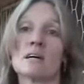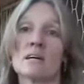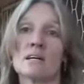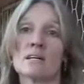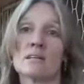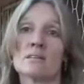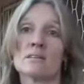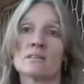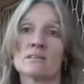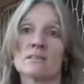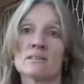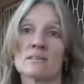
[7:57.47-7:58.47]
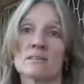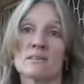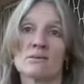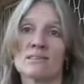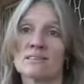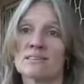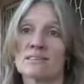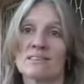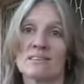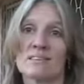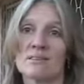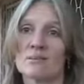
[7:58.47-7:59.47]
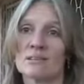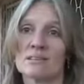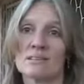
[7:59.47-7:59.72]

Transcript: and there was it